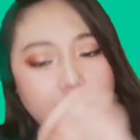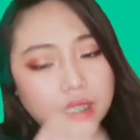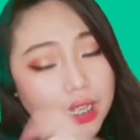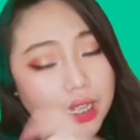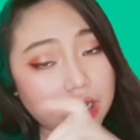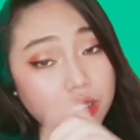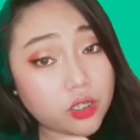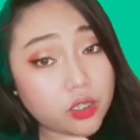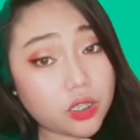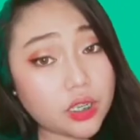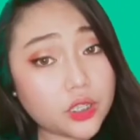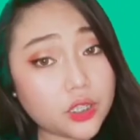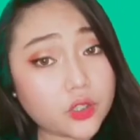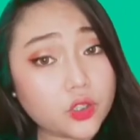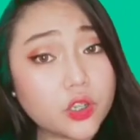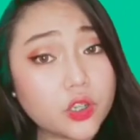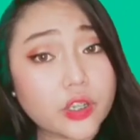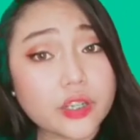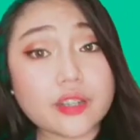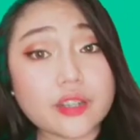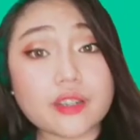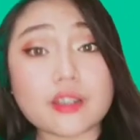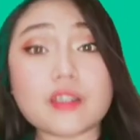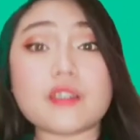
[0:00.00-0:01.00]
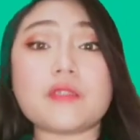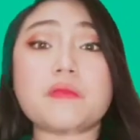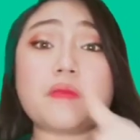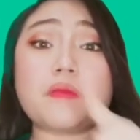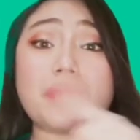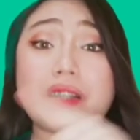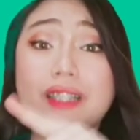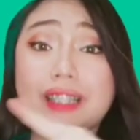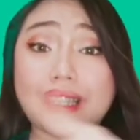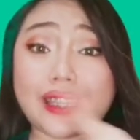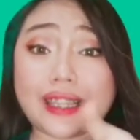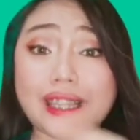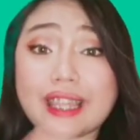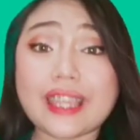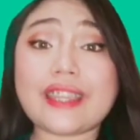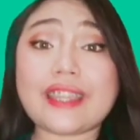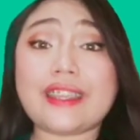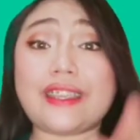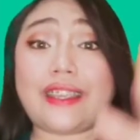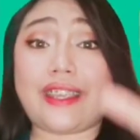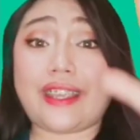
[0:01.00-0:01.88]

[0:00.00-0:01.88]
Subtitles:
to divide, calculate,